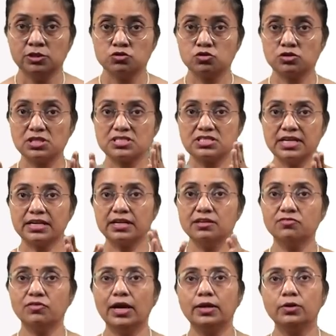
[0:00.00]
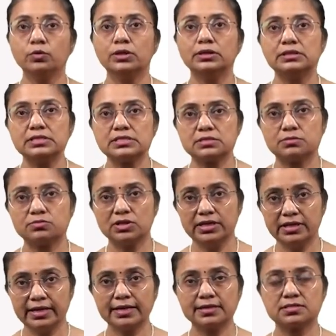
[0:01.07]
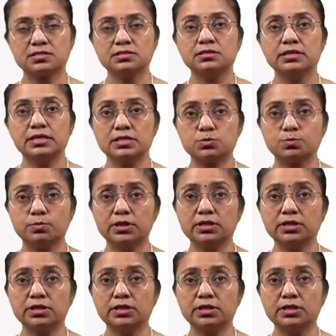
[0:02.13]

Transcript: So the second value in this index is,